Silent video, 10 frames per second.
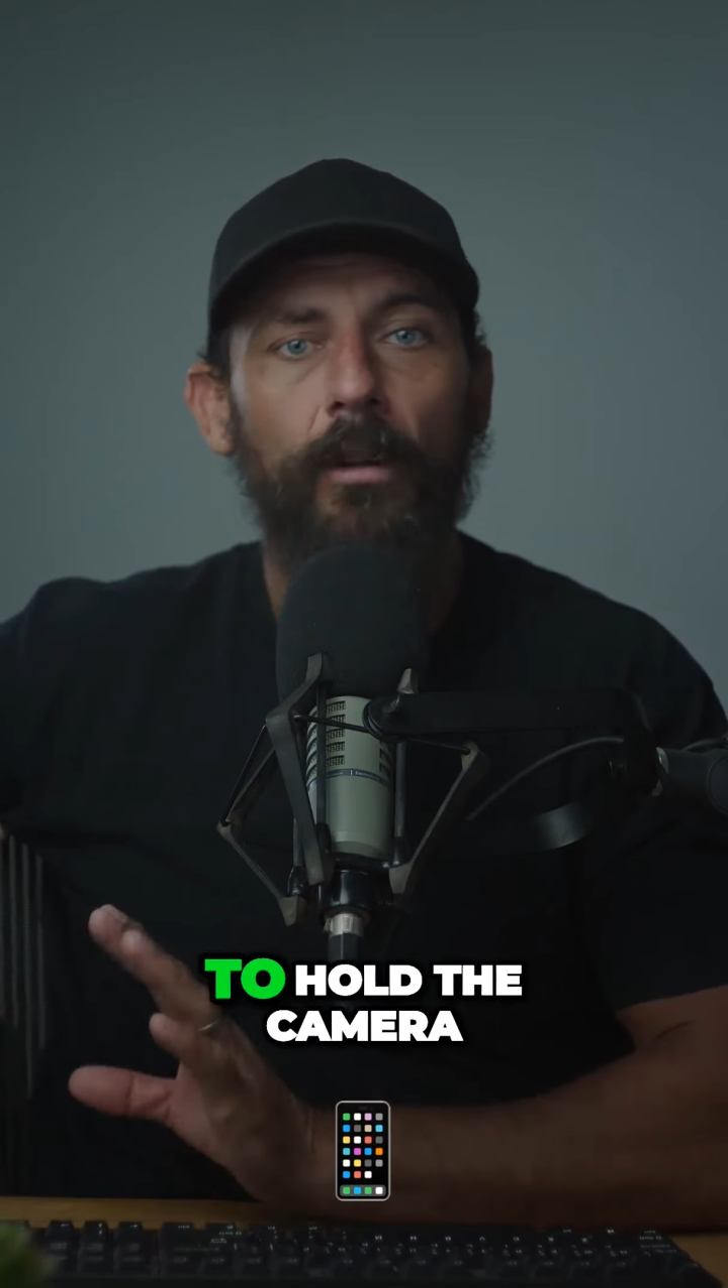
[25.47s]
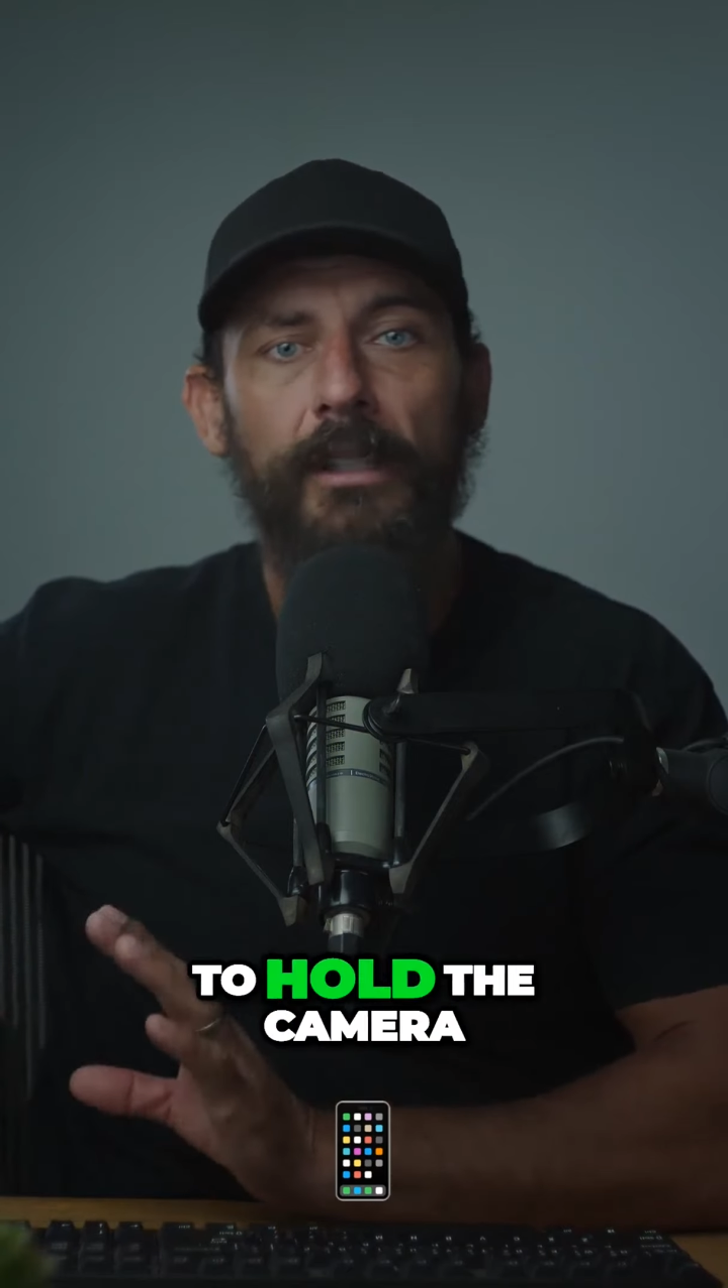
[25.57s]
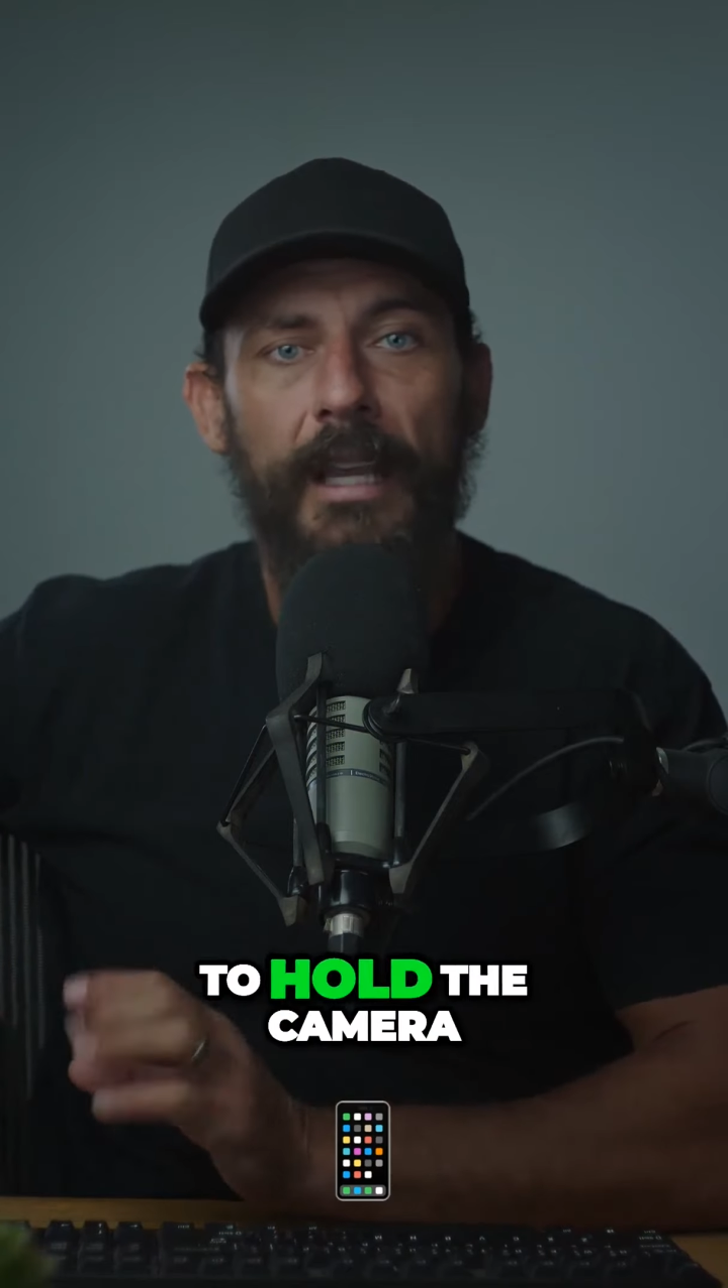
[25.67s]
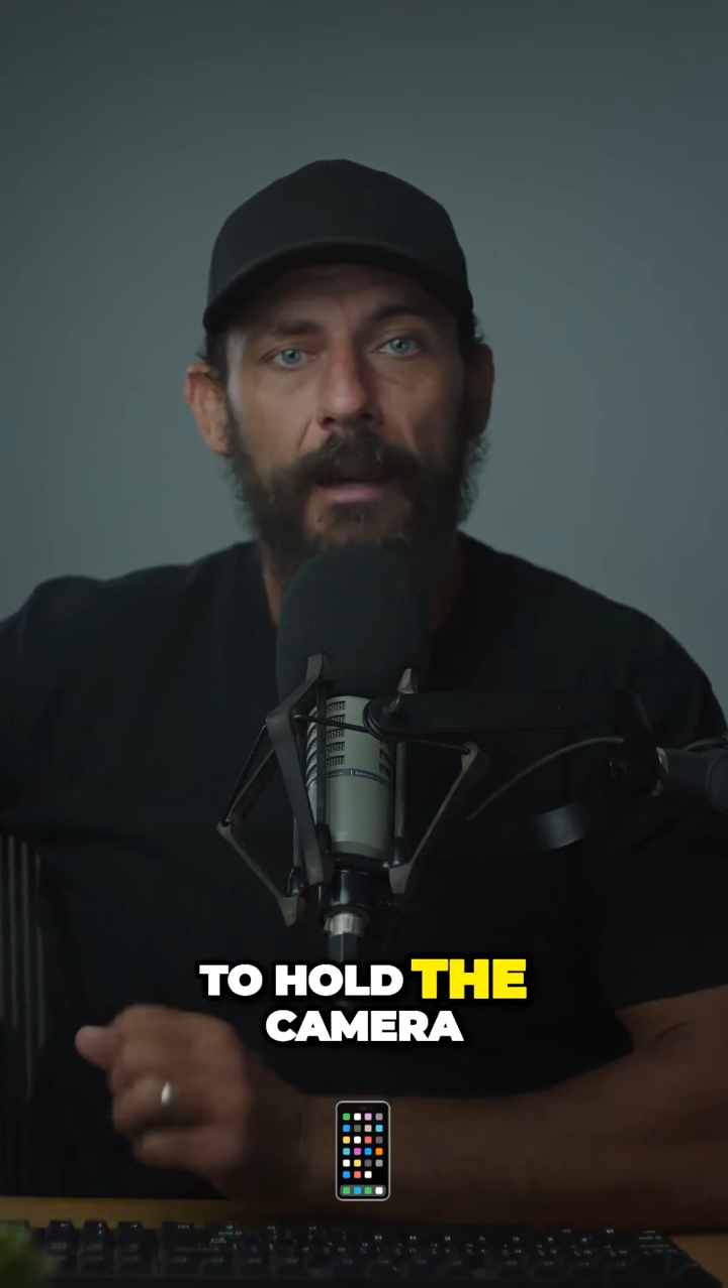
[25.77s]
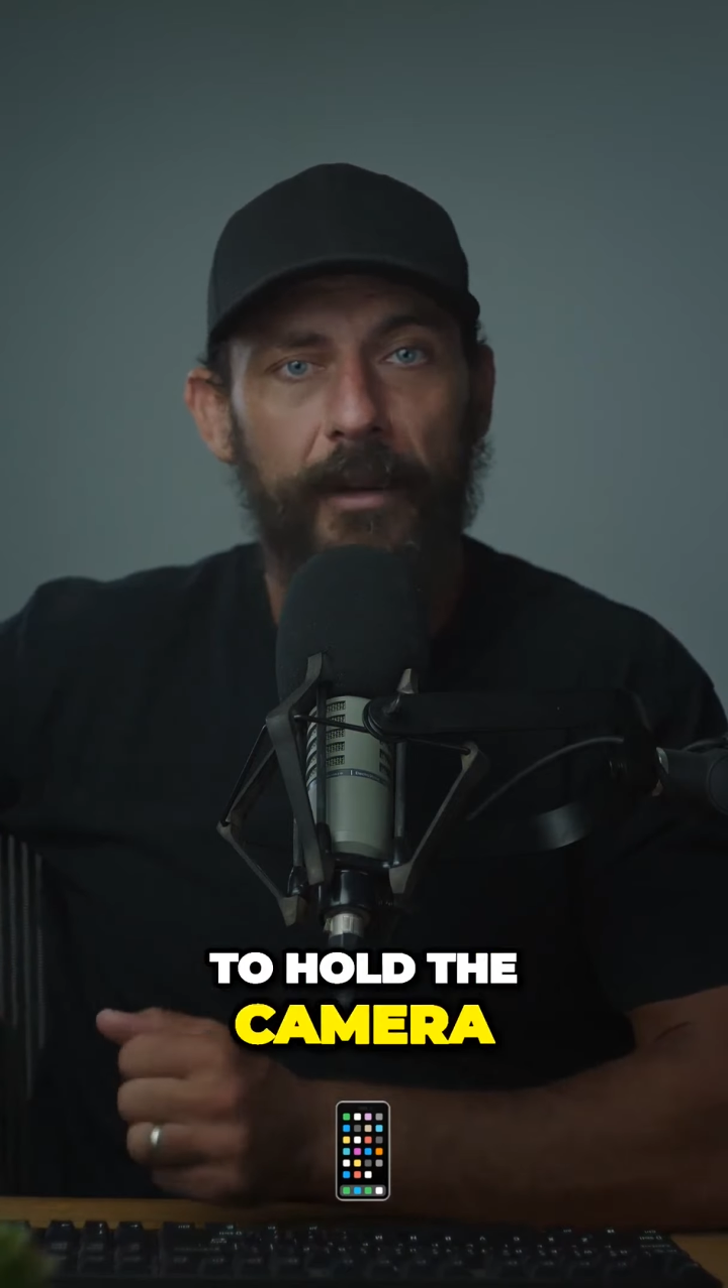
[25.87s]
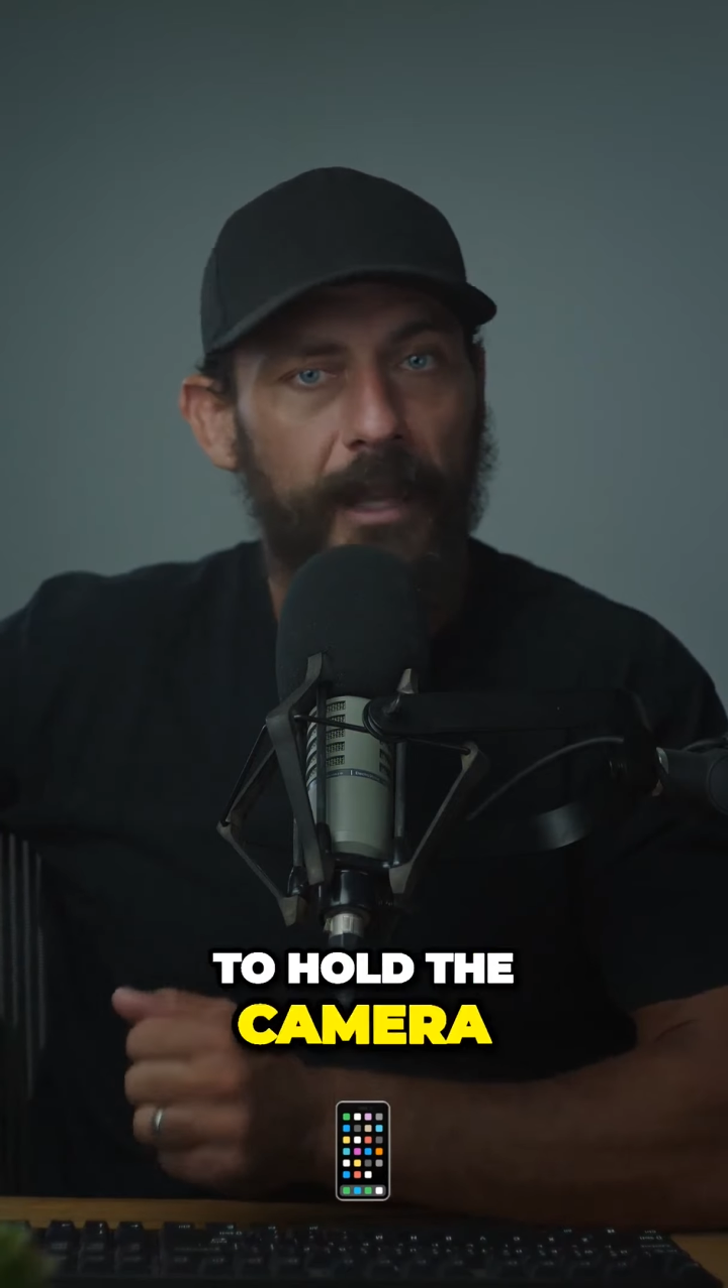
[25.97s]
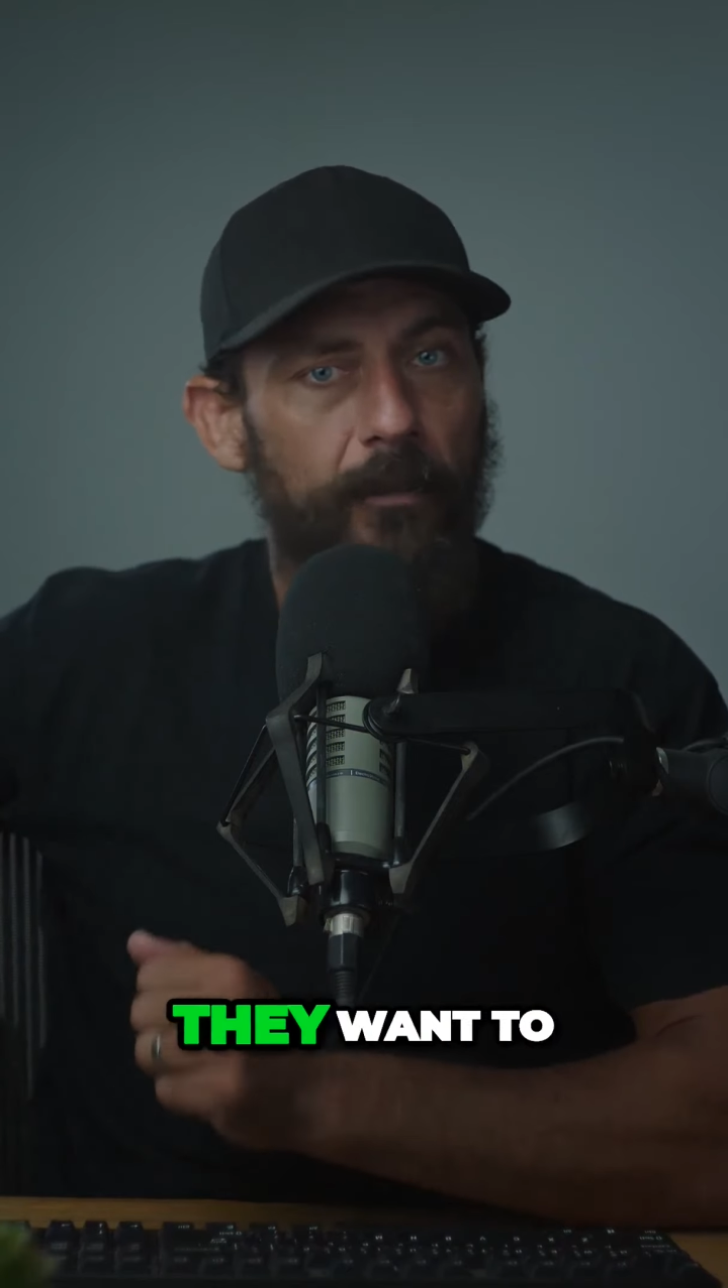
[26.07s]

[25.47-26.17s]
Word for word: hold the camera